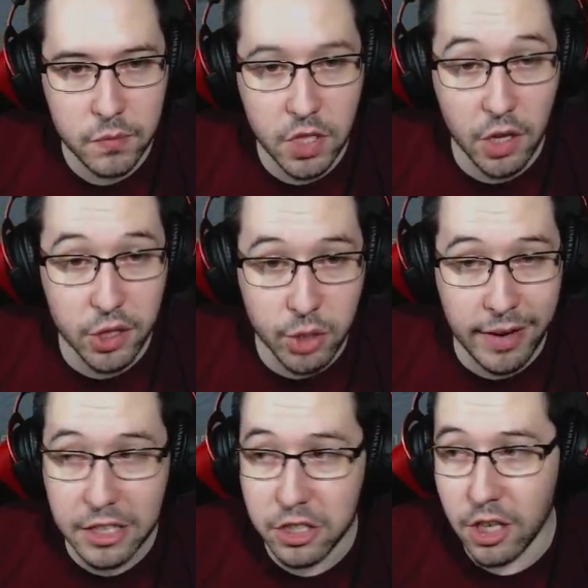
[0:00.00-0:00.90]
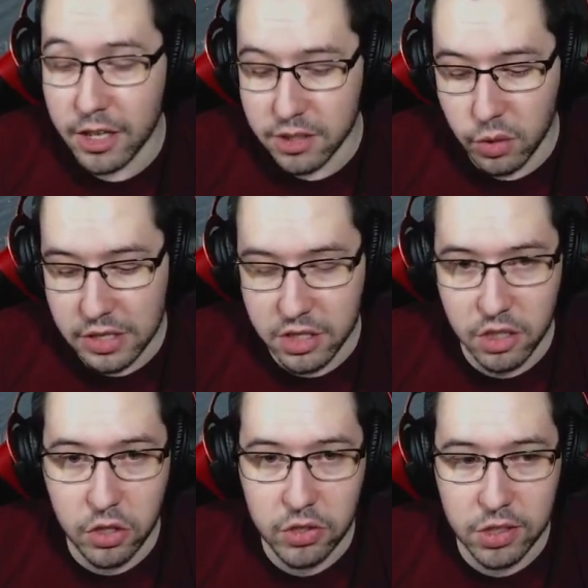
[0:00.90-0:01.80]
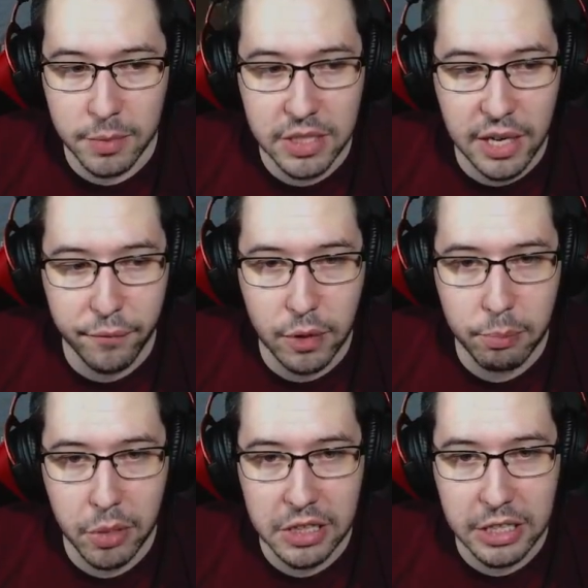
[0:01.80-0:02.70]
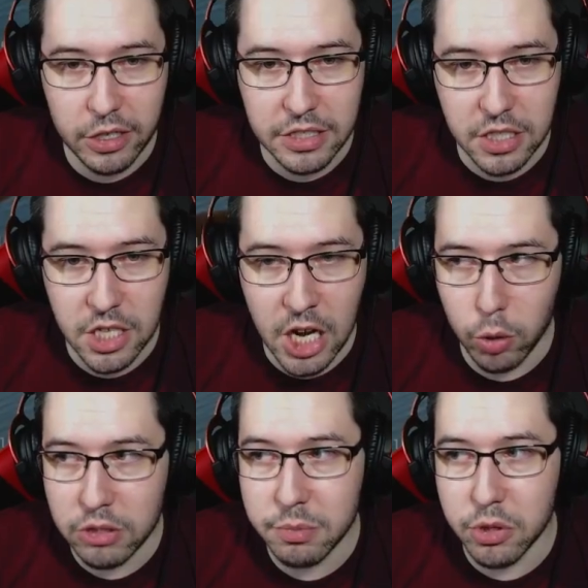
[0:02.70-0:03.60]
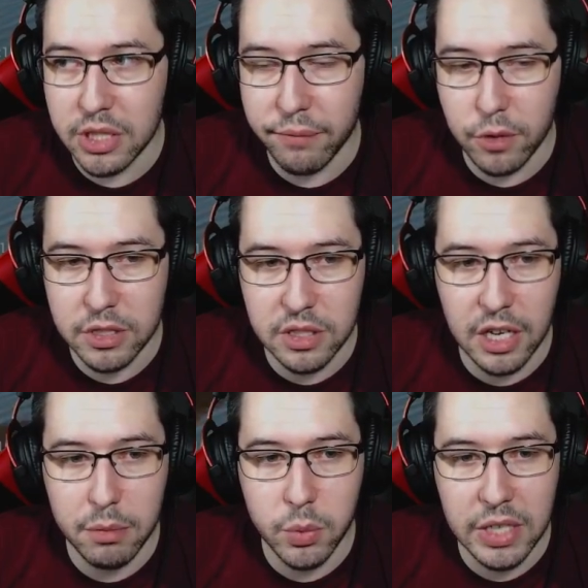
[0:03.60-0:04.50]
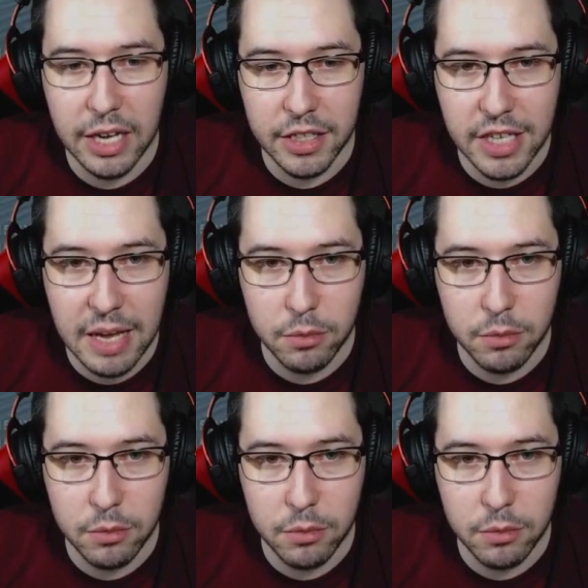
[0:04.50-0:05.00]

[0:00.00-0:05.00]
color correction on, so it is going to look a little bit different, but there is a noticeable difference there between how the game